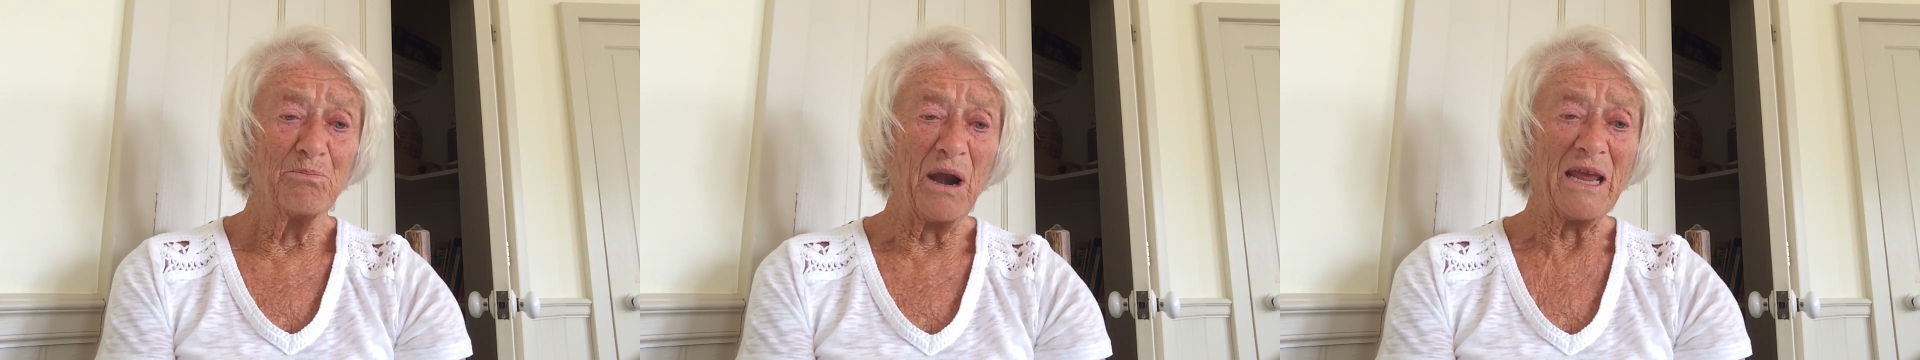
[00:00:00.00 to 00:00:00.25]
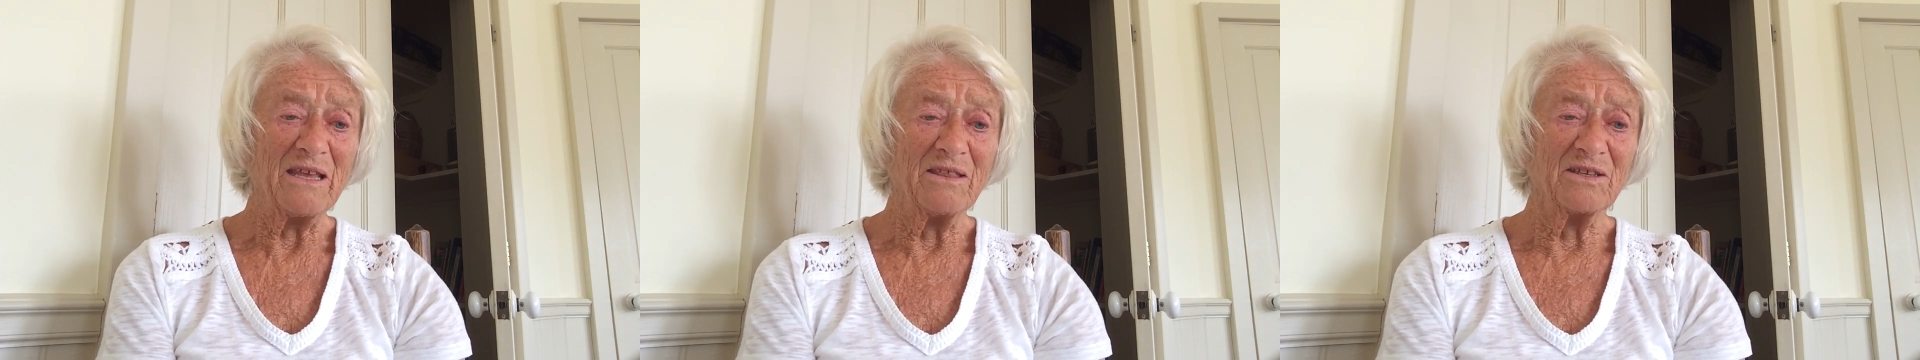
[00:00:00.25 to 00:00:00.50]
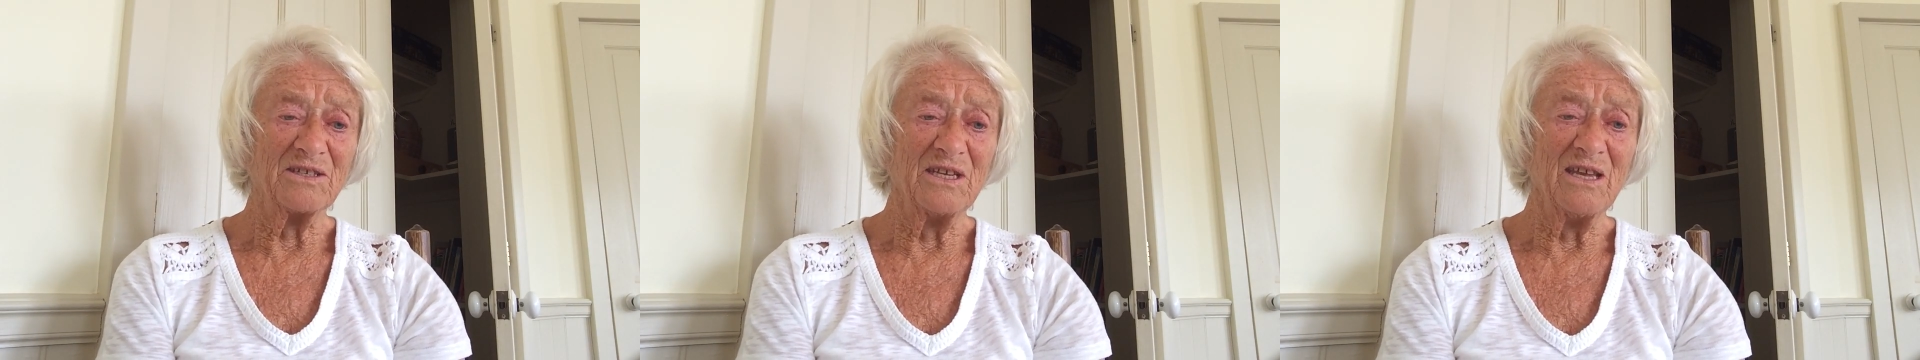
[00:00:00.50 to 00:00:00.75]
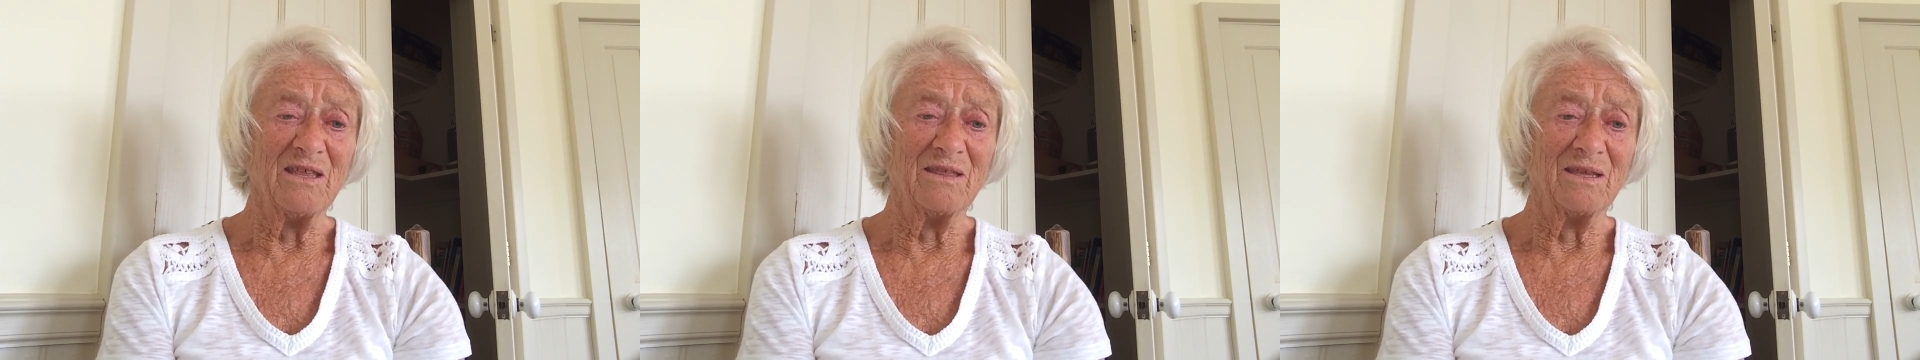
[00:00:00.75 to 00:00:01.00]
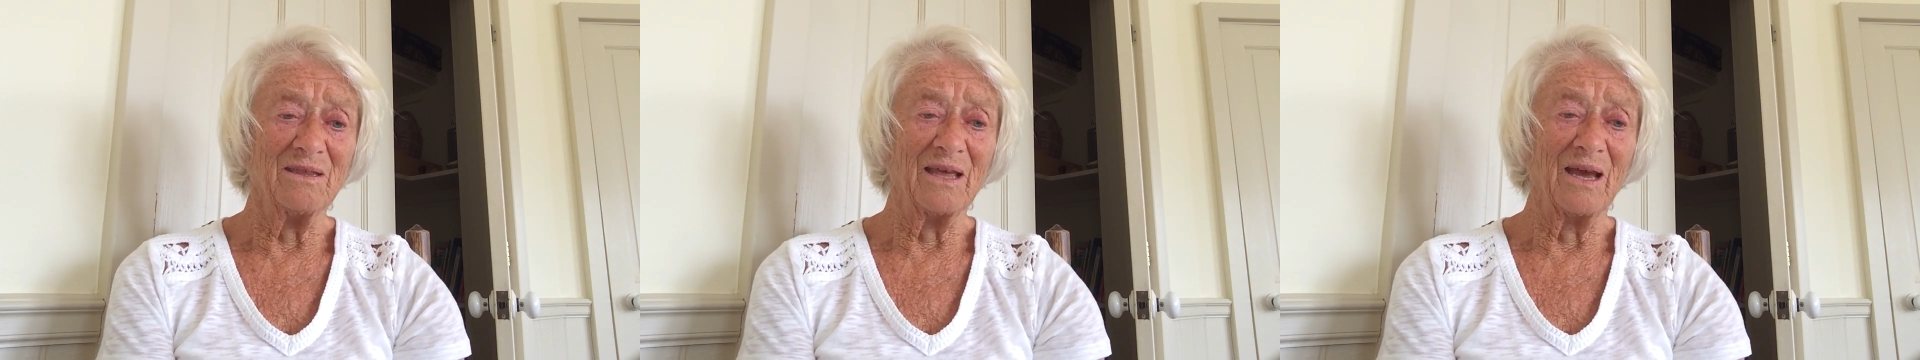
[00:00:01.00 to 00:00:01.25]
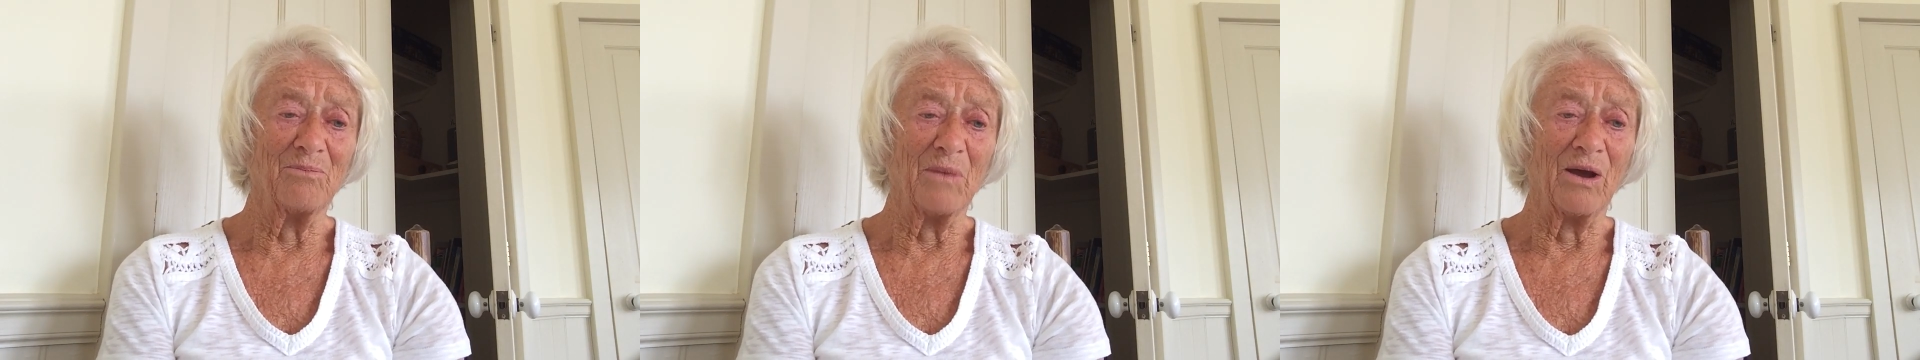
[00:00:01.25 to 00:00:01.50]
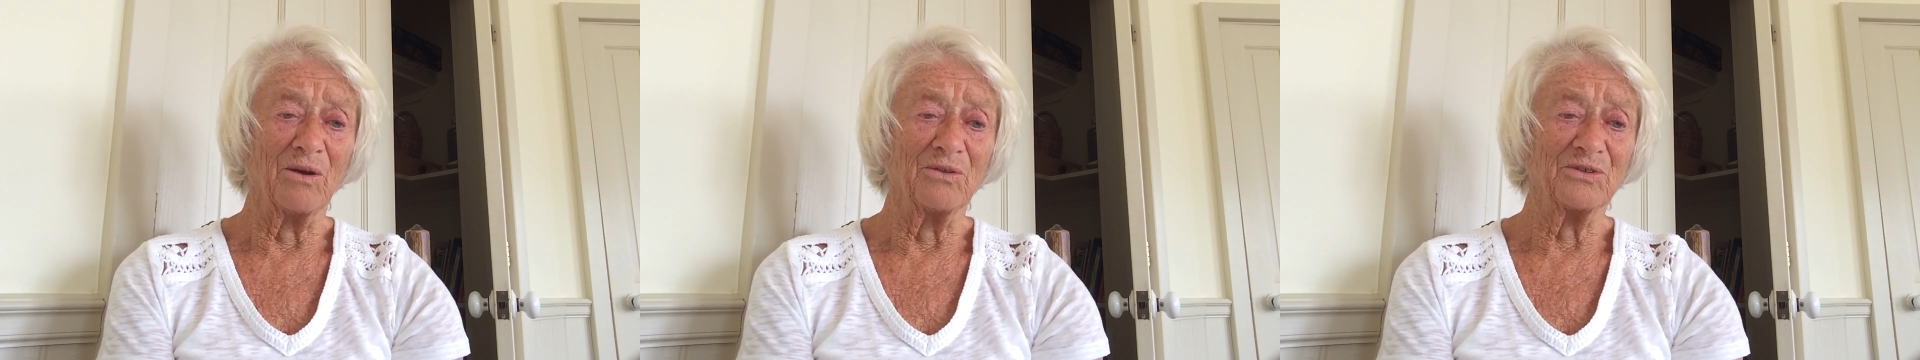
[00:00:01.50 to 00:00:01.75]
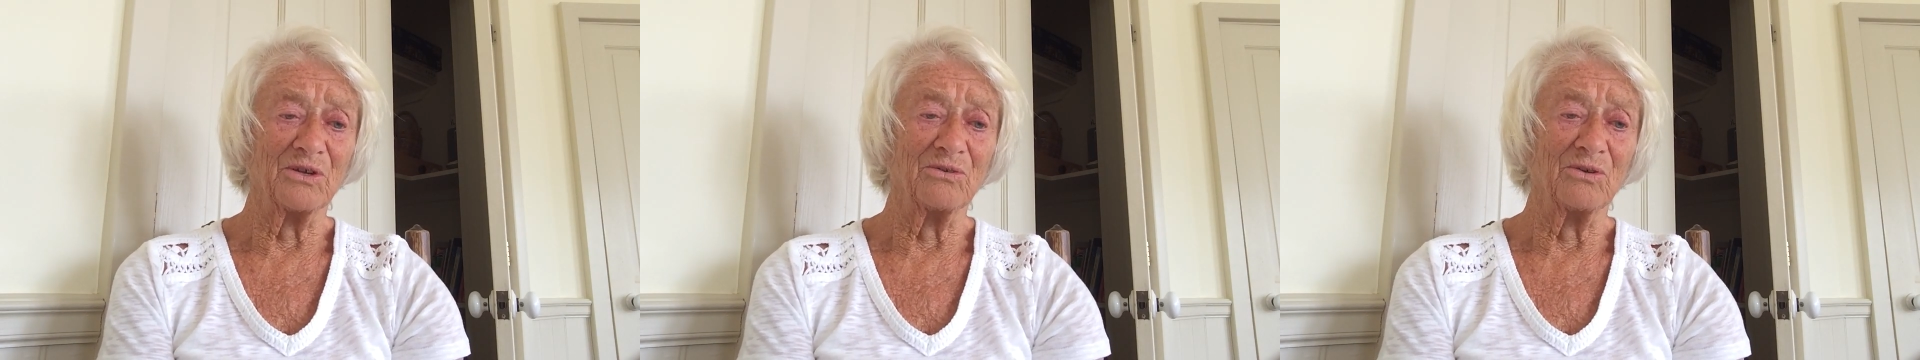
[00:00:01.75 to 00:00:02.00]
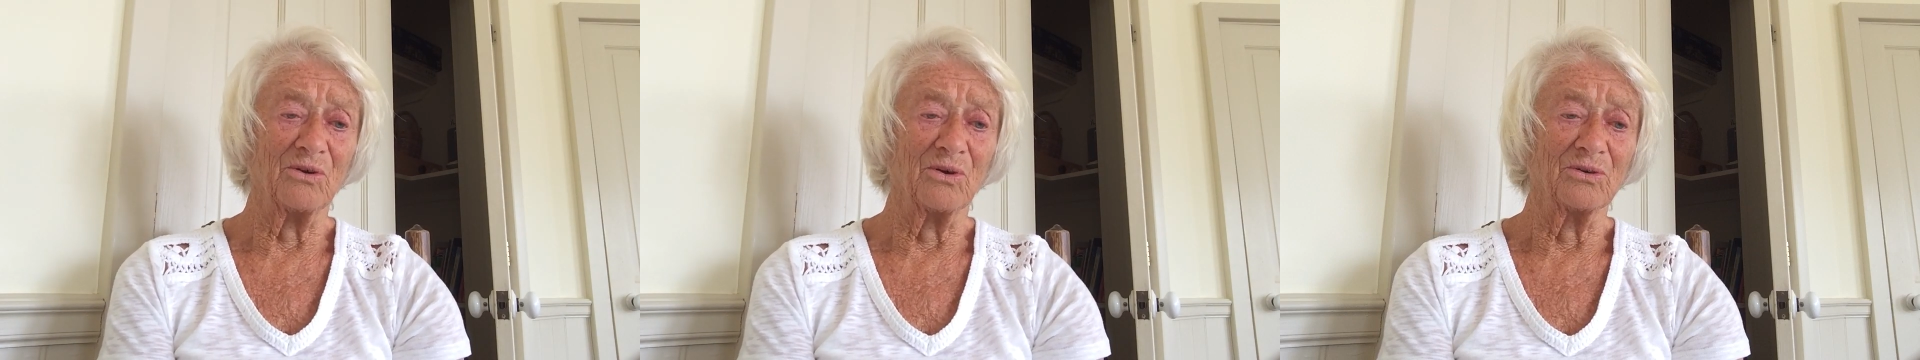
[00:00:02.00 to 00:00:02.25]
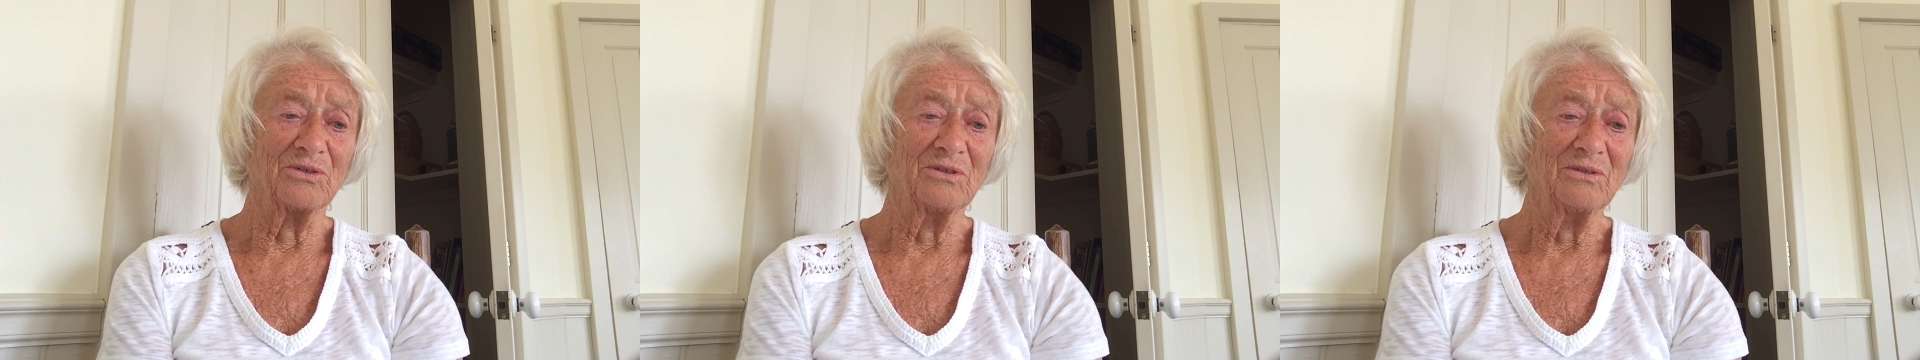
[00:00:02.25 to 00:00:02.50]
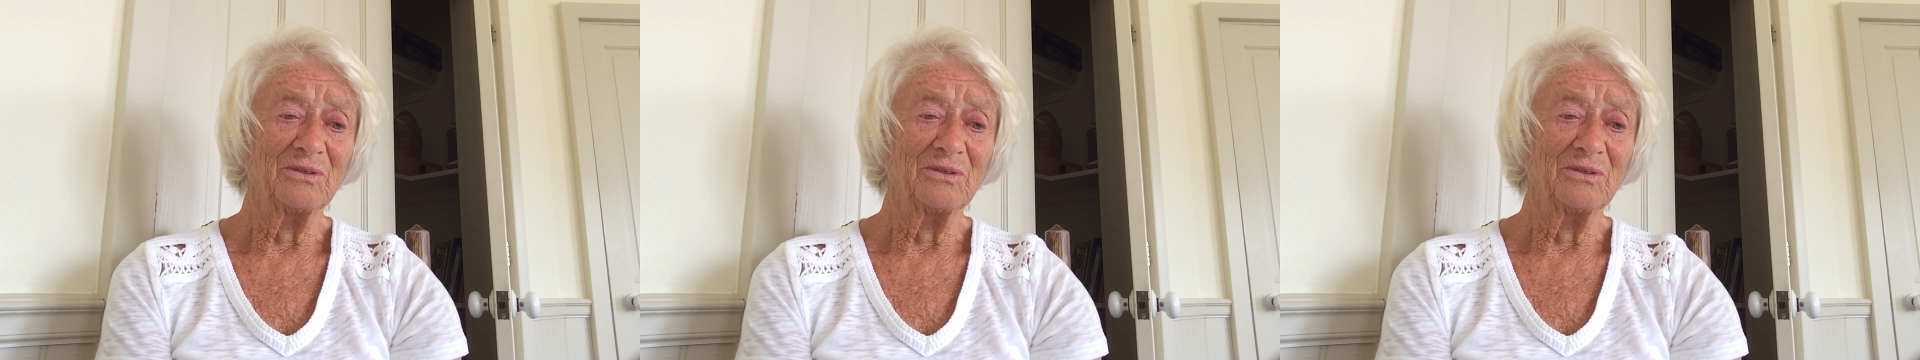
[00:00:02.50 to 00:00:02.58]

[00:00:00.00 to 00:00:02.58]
Break the teeth in their mouths, O God.